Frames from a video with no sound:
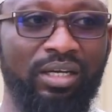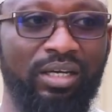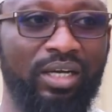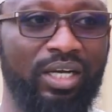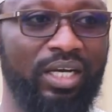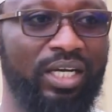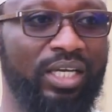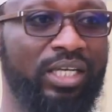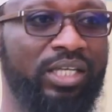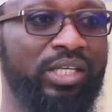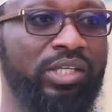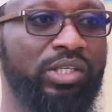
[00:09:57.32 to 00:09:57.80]

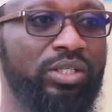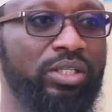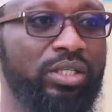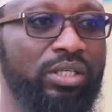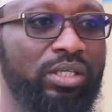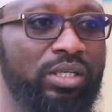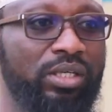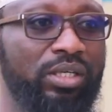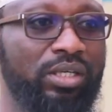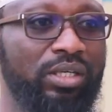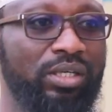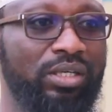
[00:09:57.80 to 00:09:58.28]
qa'id.
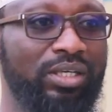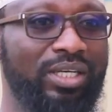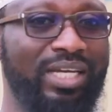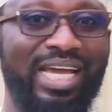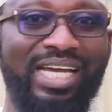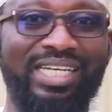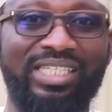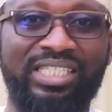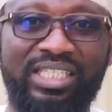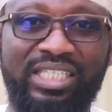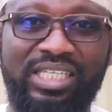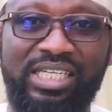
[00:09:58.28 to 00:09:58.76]
They
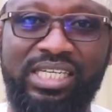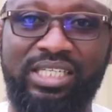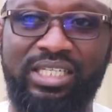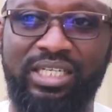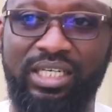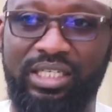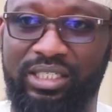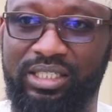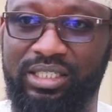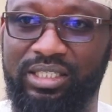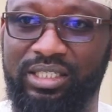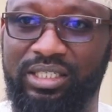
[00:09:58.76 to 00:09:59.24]
are
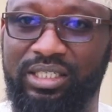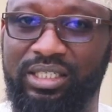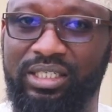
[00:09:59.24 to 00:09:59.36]
seated,